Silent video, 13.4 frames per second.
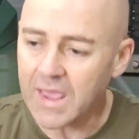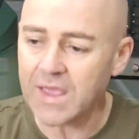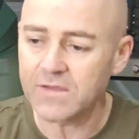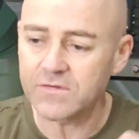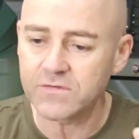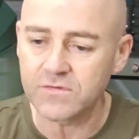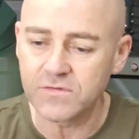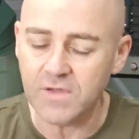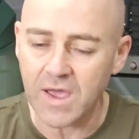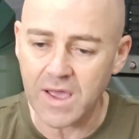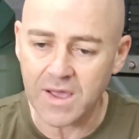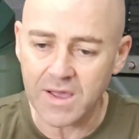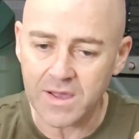has
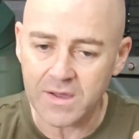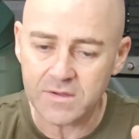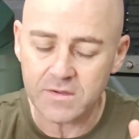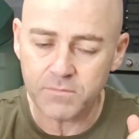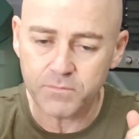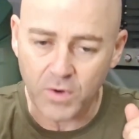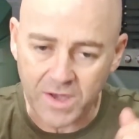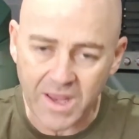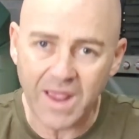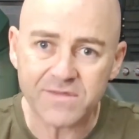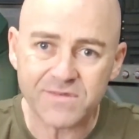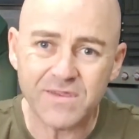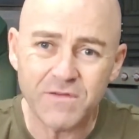
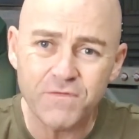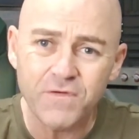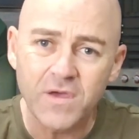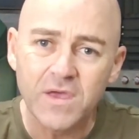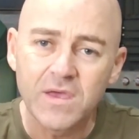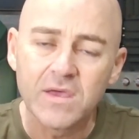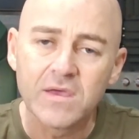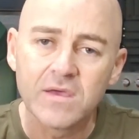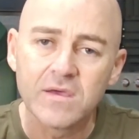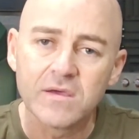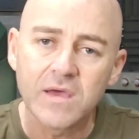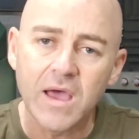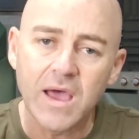percussive
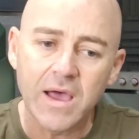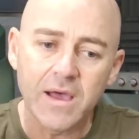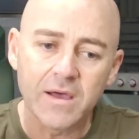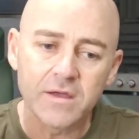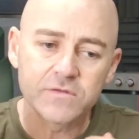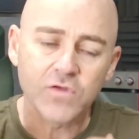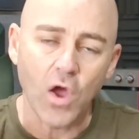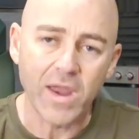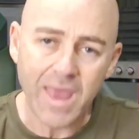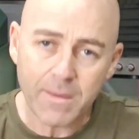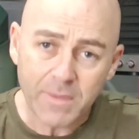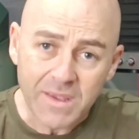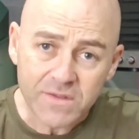
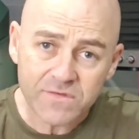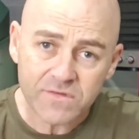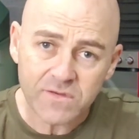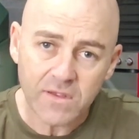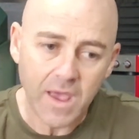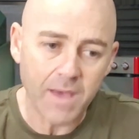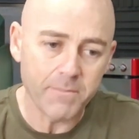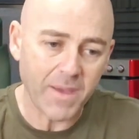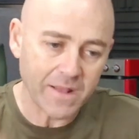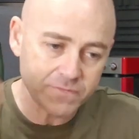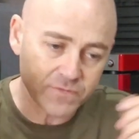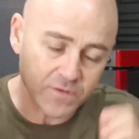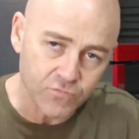dynamics
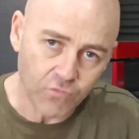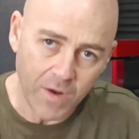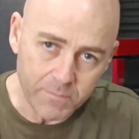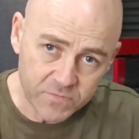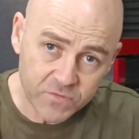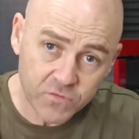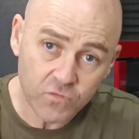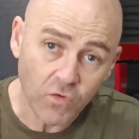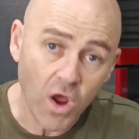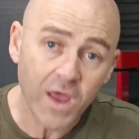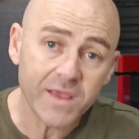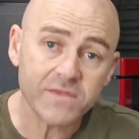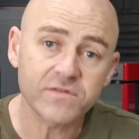about the drum
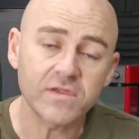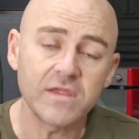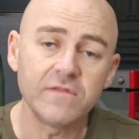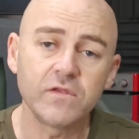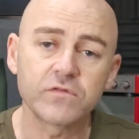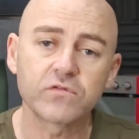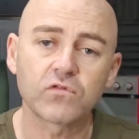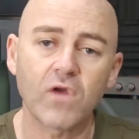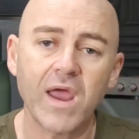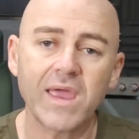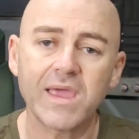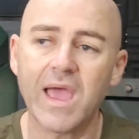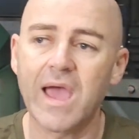strikes in this
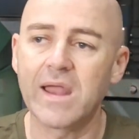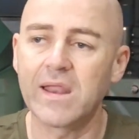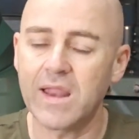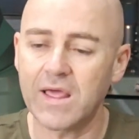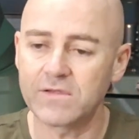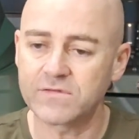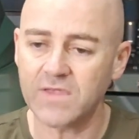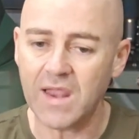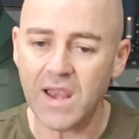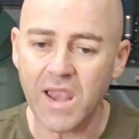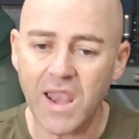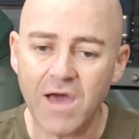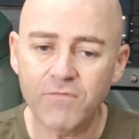track, and it has that
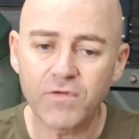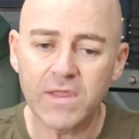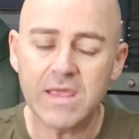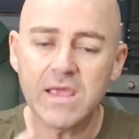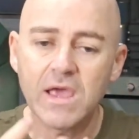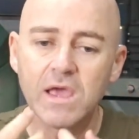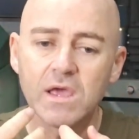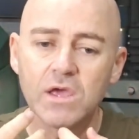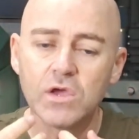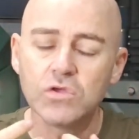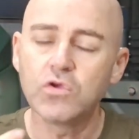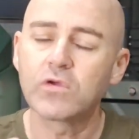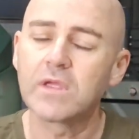lovely,
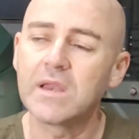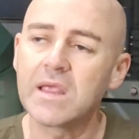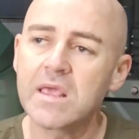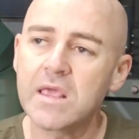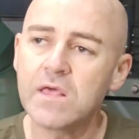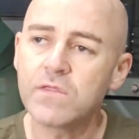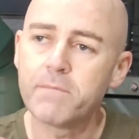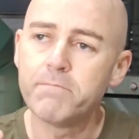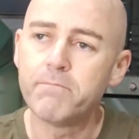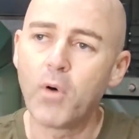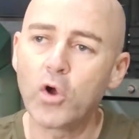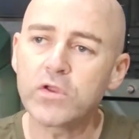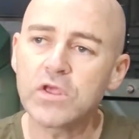you can hear the
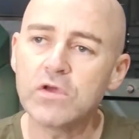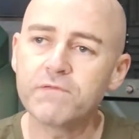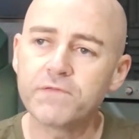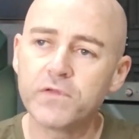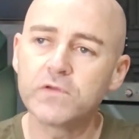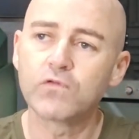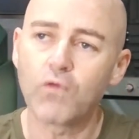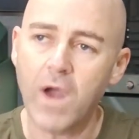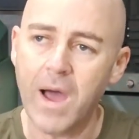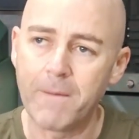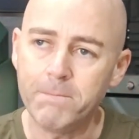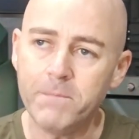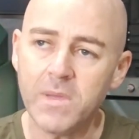body of the
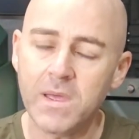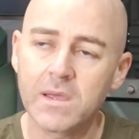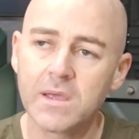drum